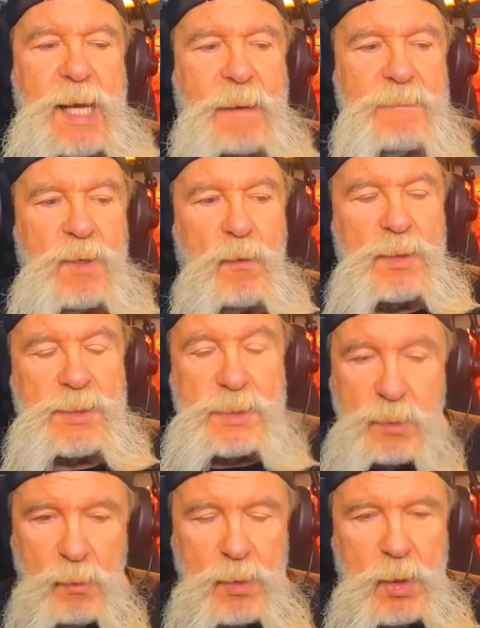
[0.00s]
I'm going to
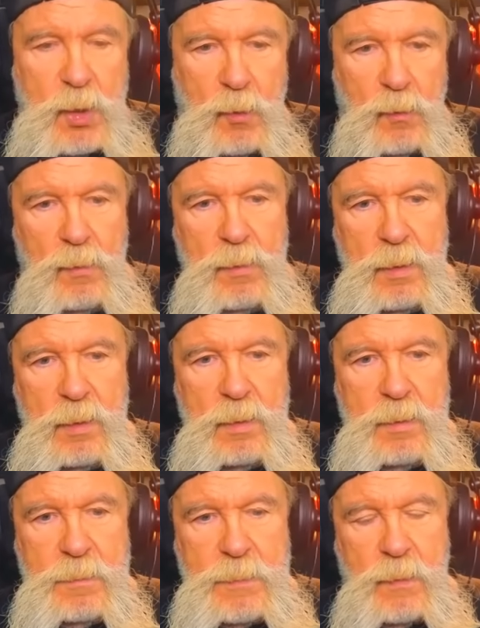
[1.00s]
sue you
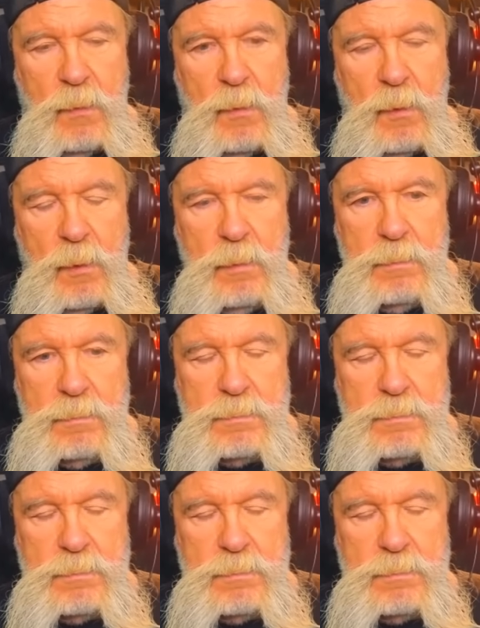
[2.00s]
for,